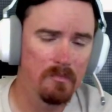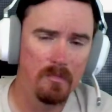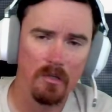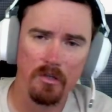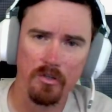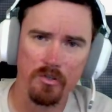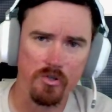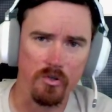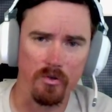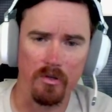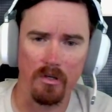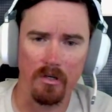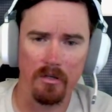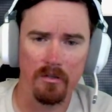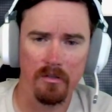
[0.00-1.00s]
it should
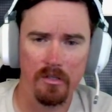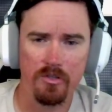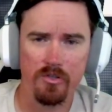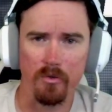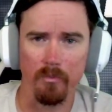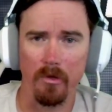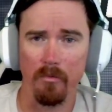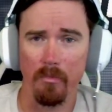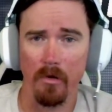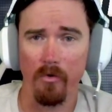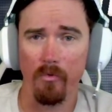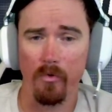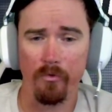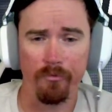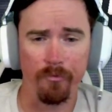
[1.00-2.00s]
be a better
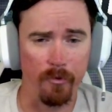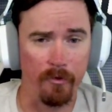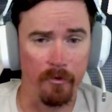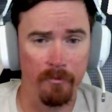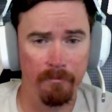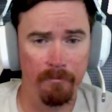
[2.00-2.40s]
roll for you.